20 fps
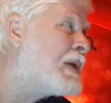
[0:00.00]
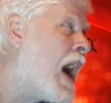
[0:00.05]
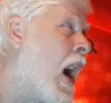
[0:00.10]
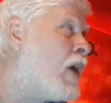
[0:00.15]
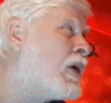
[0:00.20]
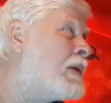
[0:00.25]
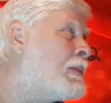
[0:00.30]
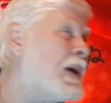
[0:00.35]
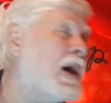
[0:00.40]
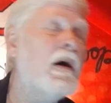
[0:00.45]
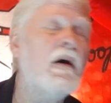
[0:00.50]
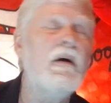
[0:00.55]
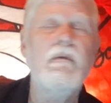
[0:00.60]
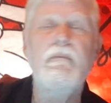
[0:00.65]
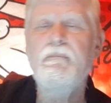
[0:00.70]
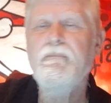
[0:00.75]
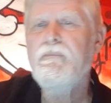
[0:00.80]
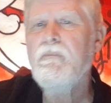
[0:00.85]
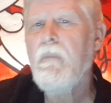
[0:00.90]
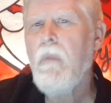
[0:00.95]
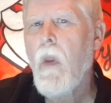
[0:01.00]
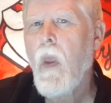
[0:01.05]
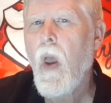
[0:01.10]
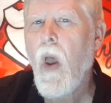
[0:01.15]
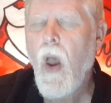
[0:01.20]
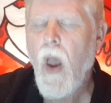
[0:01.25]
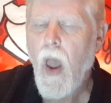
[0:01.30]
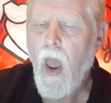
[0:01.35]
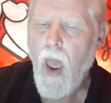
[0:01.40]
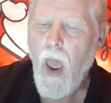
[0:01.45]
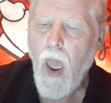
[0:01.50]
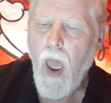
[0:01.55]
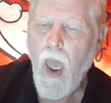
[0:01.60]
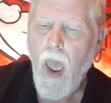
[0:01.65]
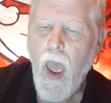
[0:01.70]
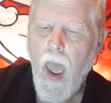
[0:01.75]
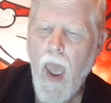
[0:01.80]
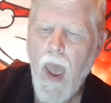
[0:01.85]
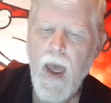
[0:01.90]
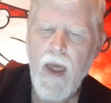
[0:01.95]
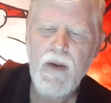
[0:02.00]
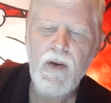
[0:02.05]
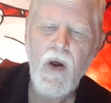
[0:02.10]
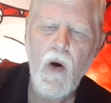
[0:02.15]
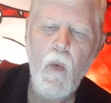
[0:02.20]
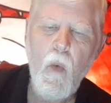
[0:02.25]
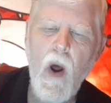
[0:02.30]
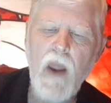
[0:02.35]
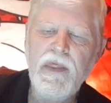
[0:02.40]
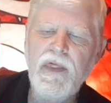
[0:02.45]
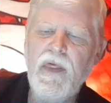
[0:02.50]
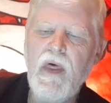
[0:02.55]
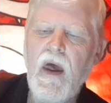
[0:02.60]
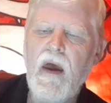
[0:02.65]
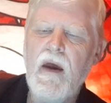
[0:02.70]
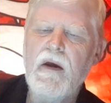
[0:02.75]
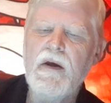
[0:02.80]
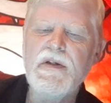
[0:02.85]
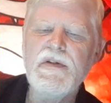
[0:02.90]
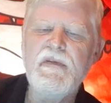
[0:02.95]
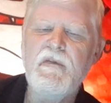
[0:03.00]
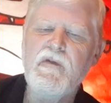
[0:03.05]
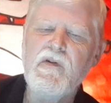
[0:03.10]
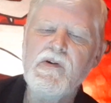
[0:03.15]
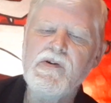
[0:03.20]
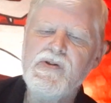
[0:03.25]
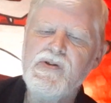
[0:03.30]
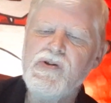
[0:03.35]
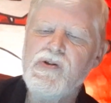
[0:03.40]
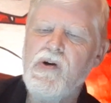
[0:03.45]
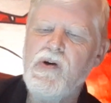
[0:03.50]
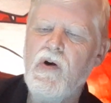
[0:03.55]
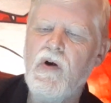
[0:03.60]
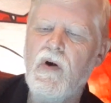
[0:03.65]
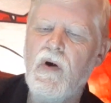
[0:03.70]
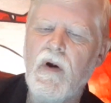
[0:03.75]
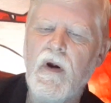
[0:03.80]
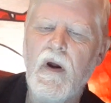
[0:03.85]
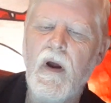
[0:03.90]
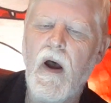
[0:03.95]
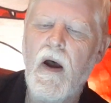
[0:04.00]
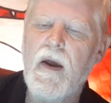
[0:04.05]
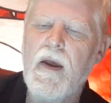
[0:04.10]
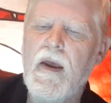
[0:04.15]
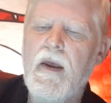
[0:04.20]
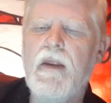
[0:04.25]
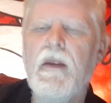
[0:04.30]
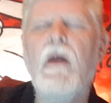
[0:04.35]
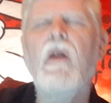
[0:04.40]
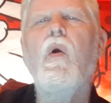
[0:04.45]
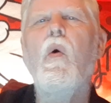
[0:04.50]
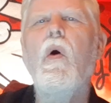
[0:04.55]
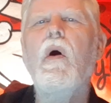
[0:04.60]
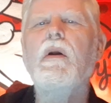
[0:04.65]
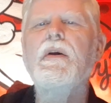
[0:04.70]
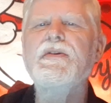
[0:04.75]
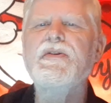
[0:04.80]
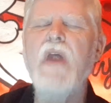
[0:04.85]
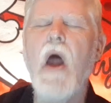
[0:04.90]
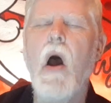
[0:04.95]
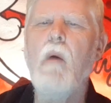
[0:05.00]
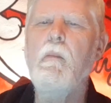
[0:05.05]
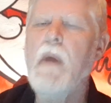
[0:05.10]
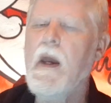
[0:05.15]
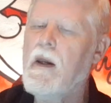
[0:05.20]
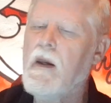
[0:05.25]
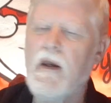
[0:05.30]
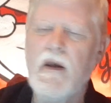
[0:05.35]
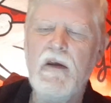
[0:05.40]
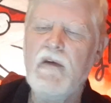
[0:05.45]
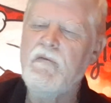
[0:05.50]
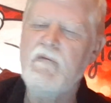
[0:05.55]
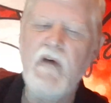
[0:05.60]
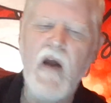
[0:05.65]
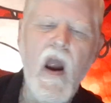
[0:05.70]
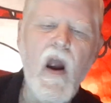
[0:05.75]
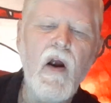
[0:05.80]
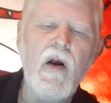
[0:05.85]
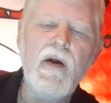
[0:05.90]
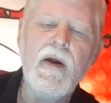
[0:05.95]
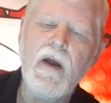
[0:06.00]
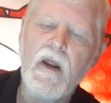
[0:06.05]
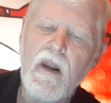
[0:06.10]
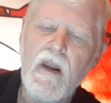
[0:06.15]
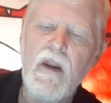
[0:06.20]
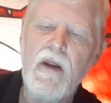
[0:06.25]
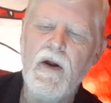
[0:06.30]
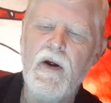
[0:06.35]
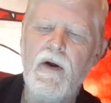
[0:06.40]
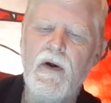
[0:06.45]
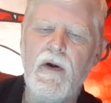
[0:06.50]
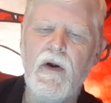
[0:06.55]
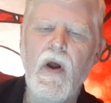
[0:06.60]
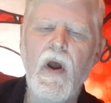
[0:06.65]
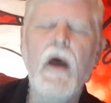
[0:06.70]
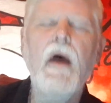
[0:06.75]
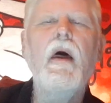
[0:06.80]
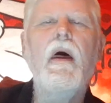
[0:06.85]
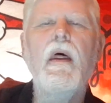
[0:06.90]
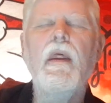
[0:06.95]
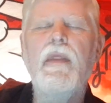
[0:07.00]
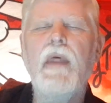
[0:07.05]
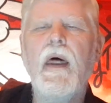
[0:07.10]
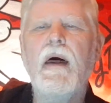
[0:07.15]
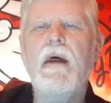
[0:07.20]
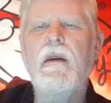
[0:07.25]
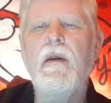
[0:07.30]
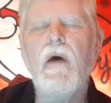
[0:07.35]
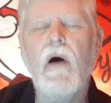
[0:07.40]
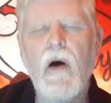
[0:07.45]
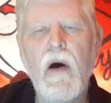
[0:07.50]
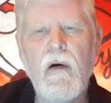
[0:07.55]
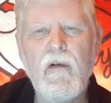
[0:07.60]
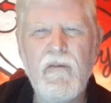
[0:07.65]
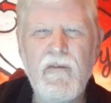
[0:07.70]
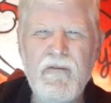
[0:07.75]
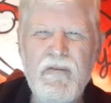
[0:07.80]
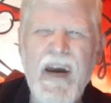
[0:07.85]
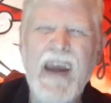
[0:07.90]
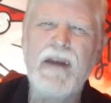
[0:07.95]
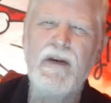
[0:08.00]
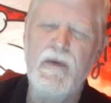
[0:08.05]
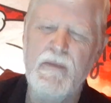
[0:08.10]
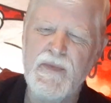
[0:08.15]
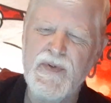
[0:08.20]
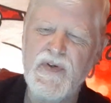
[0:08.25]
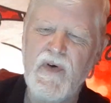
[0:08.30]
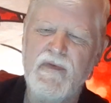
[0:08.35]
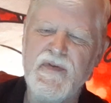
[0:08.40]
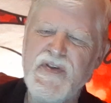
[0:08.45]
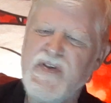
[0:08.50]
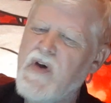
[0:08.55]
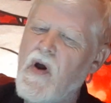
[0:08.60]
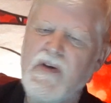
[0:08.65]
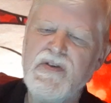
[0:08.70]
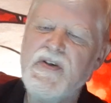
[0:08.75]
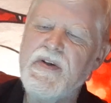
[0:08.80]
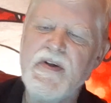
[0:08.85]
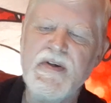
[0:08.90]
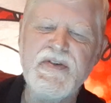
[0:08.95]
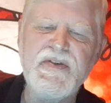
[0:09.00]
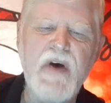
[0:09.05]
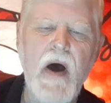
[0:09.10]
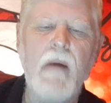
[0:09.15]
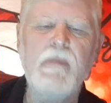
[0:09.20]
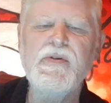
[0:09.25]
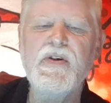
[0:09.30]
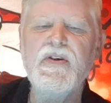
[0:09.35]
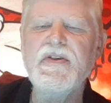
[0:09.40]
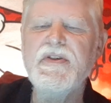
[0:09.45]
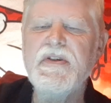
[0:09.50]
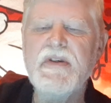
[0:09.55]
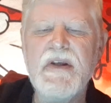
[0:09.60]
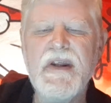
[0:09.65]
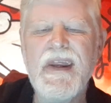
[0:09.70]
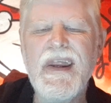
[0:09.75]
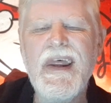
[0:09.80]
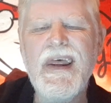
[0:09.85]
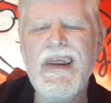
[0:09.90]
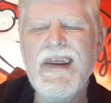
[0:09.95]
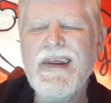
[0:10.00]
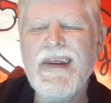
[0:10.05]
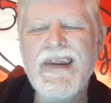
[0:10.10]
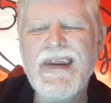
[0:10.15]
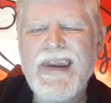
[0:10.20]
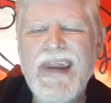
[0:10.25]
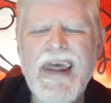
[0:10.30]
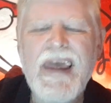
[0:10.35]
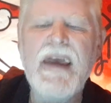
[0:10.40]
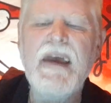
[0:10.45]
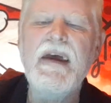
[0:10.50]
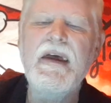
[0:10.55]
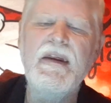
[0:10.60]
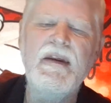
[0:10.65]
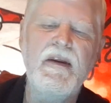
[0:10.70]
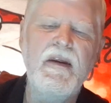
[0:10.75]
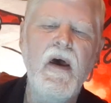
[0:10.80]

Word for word: out in a bit. And uh, one thing is for sure, uh, the Lord is now making it very clear that uh, victims of such deceptions need